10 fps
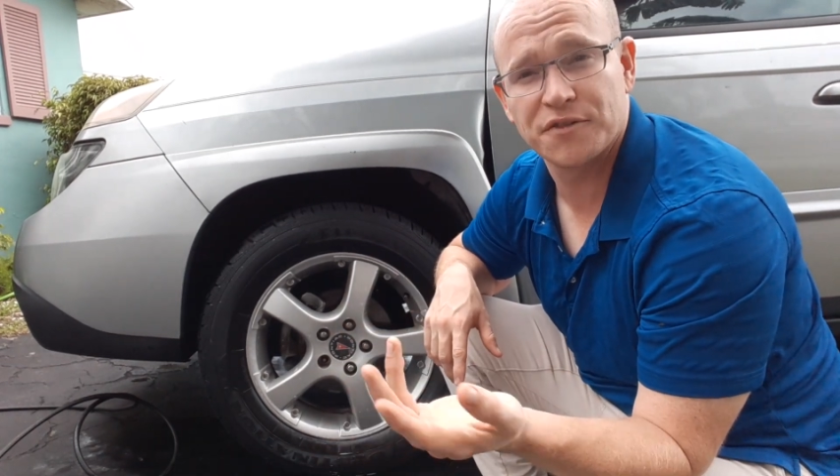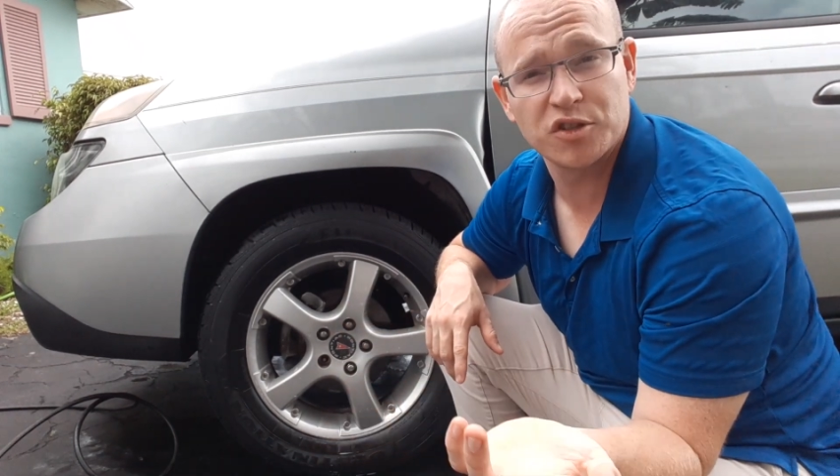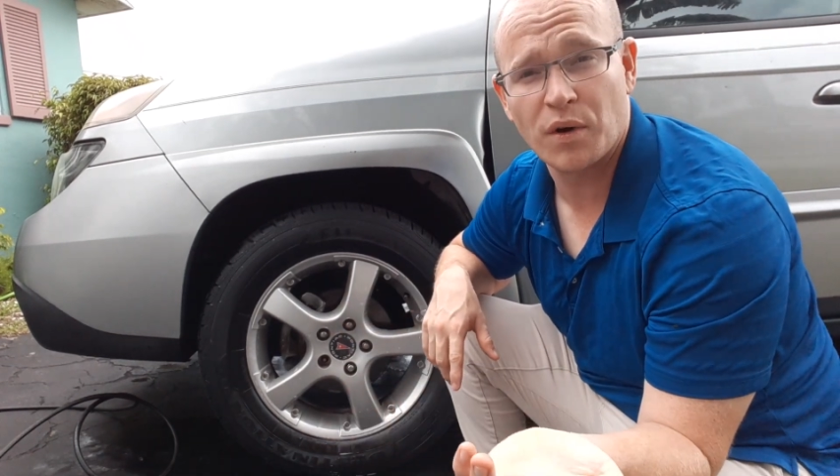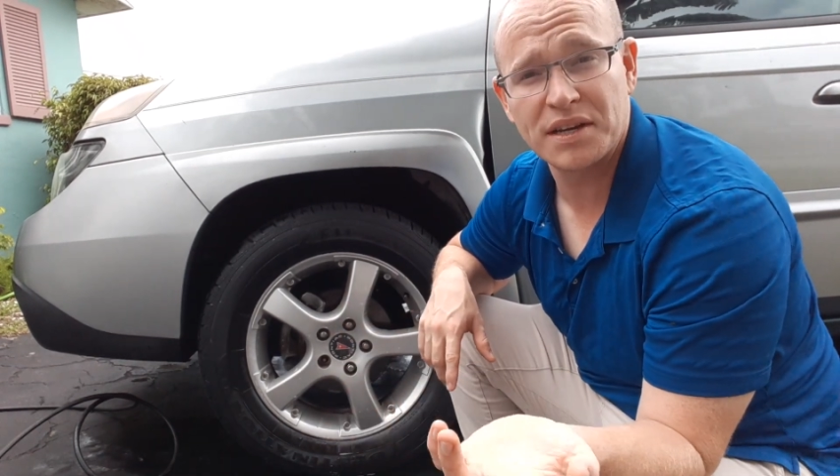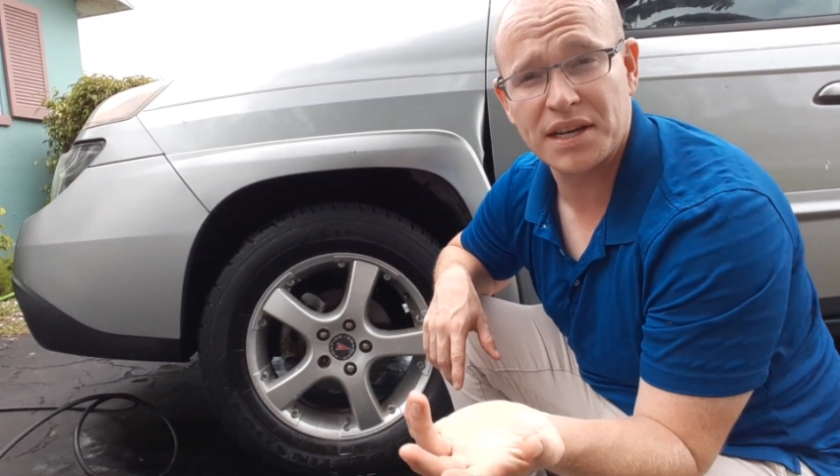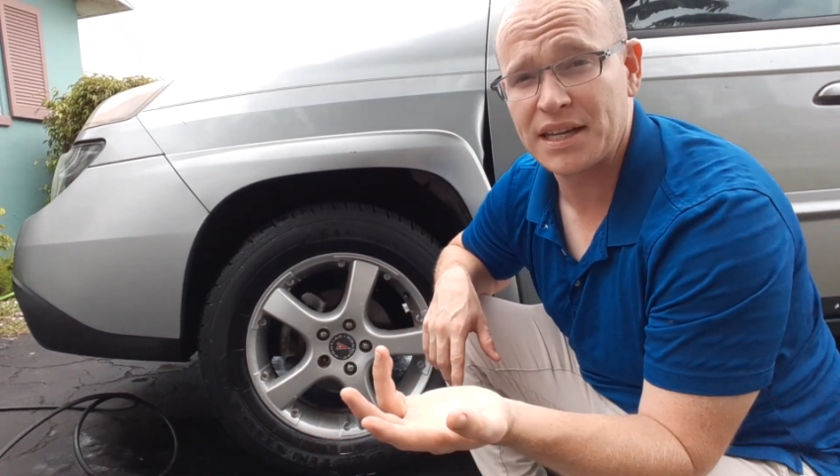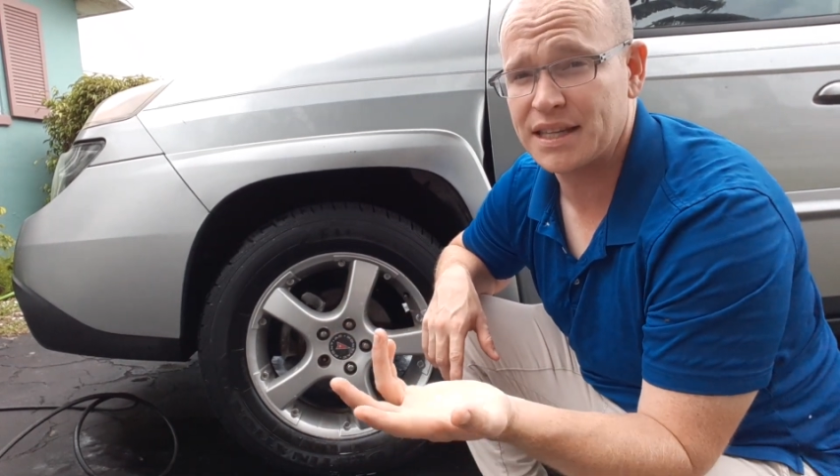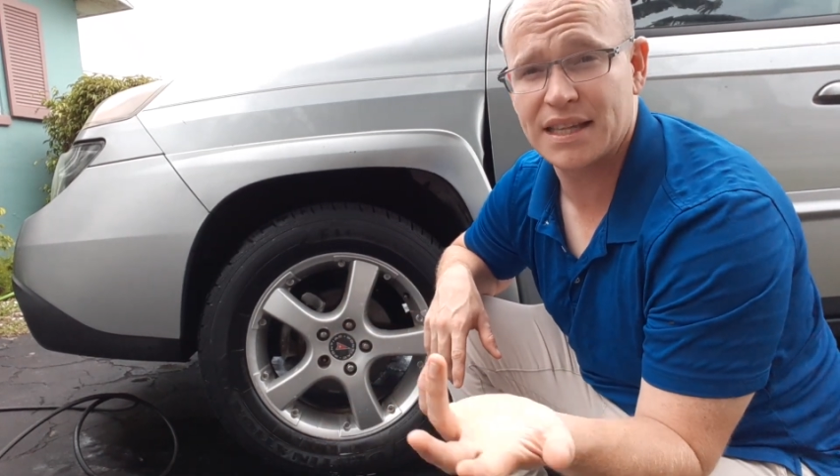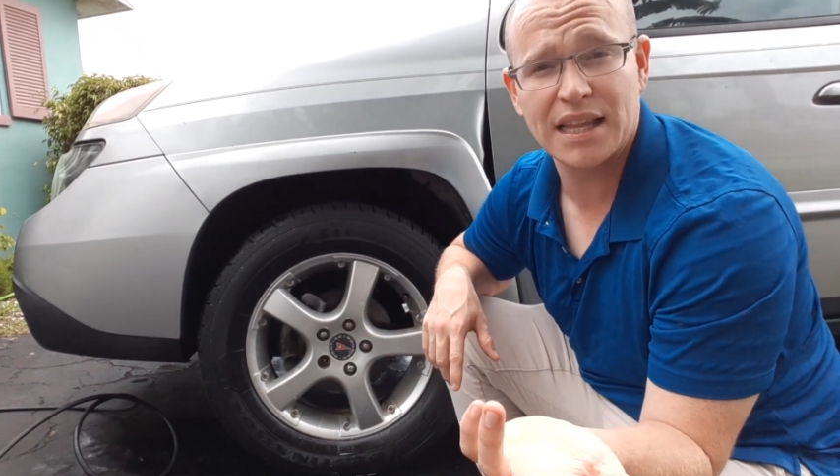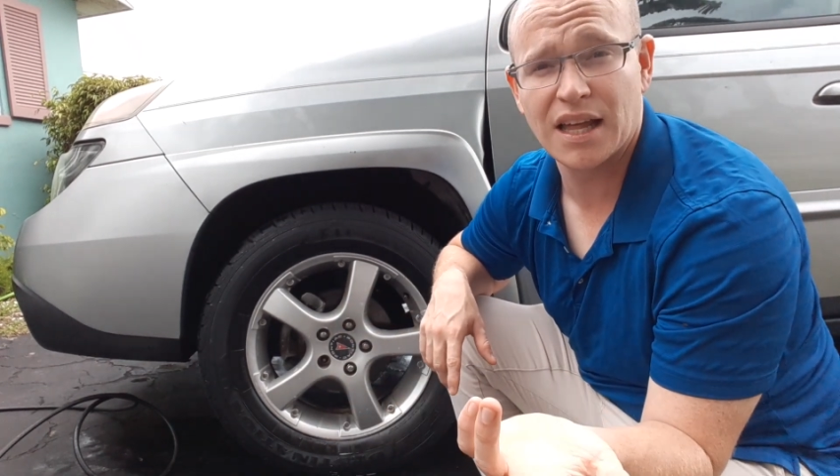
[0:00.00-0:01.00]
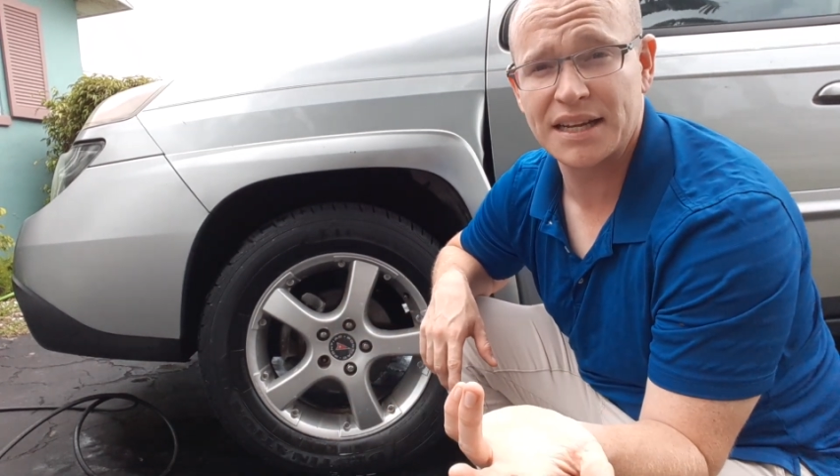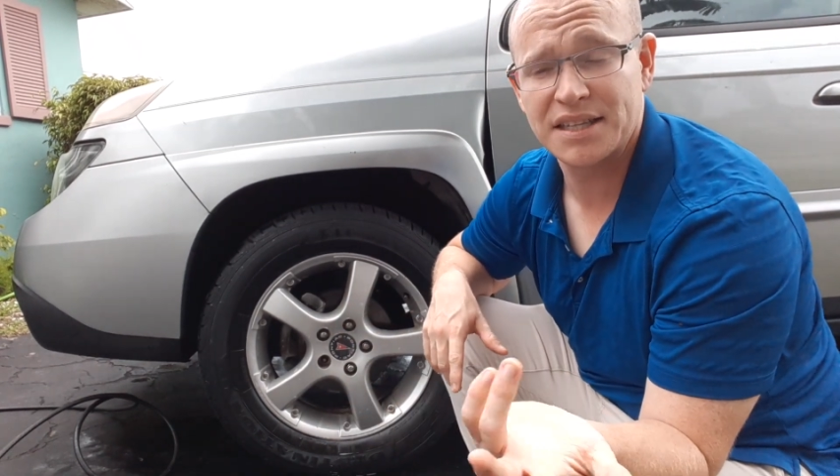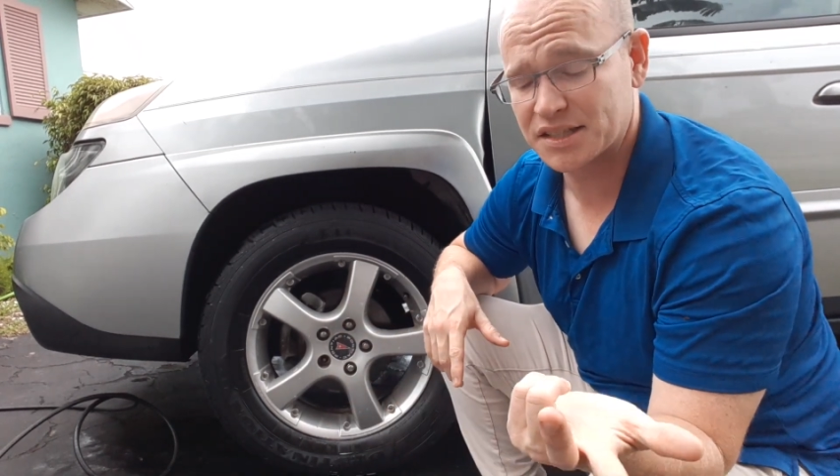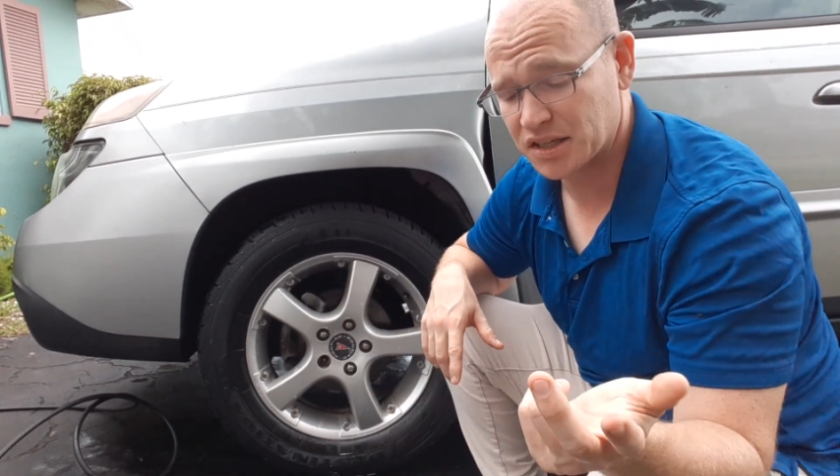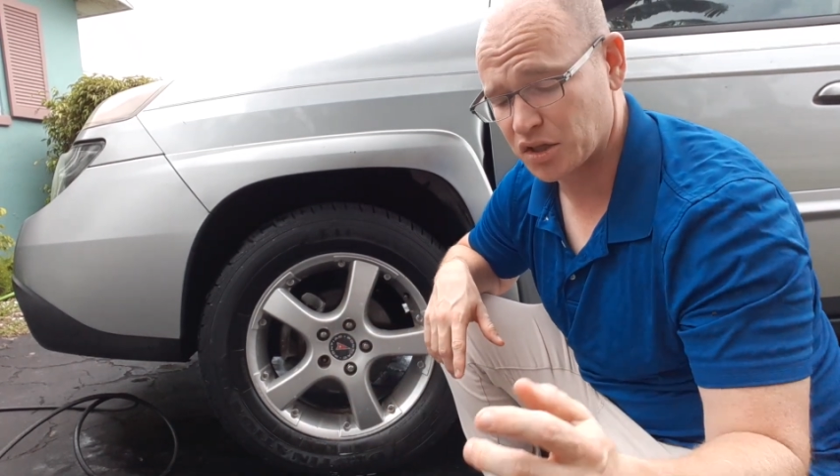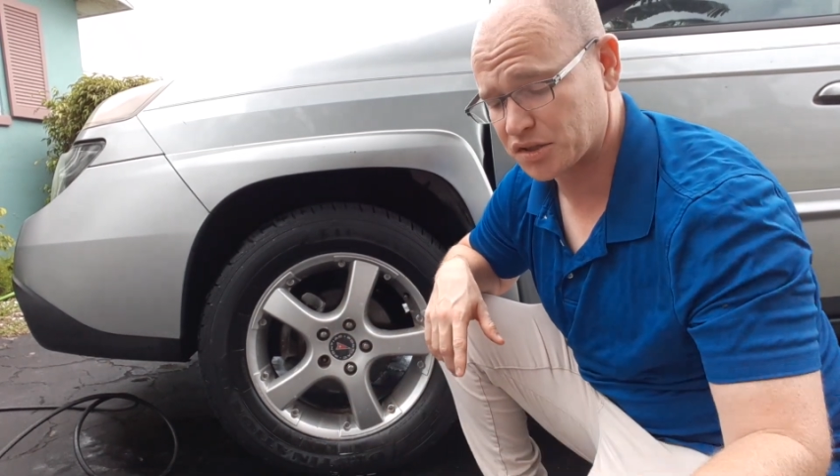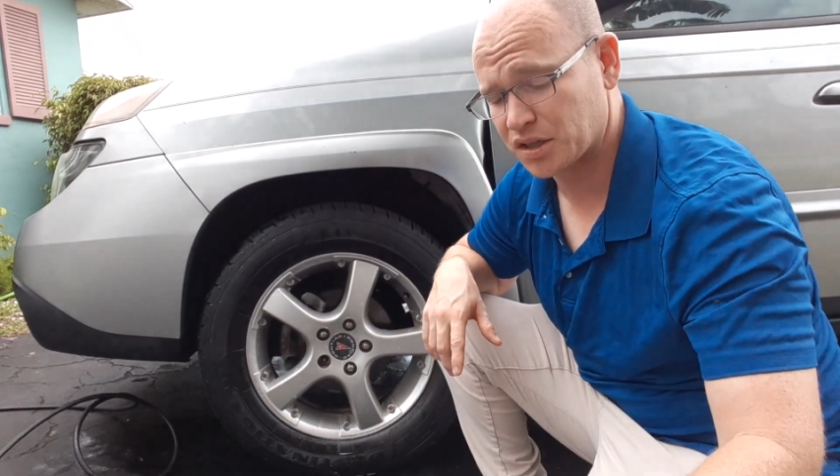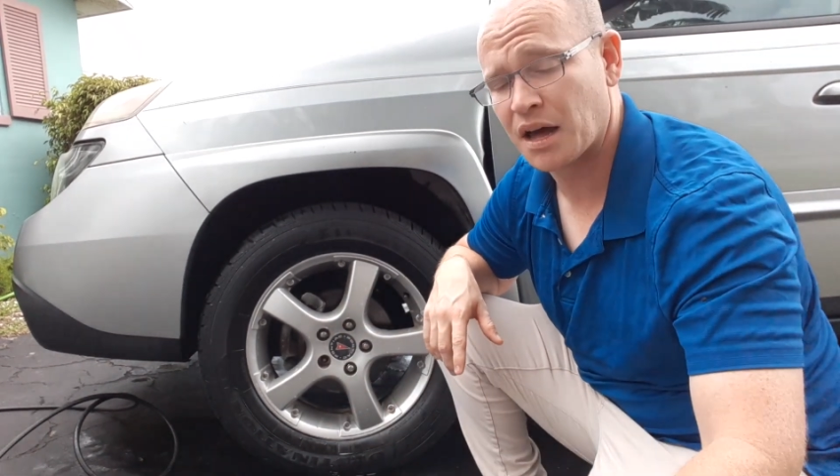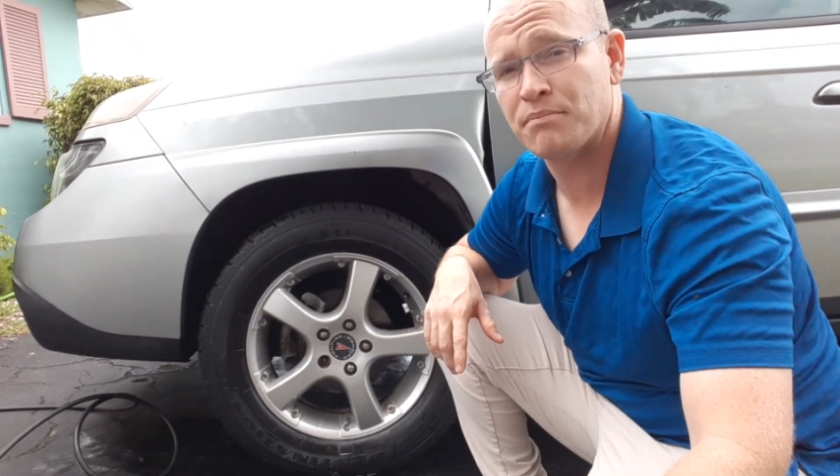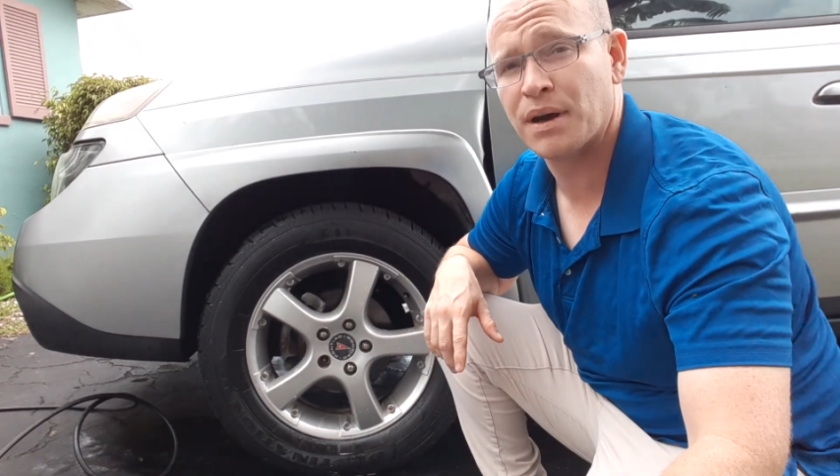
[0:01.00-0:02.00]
So I did it, and they liked it because it looked a lot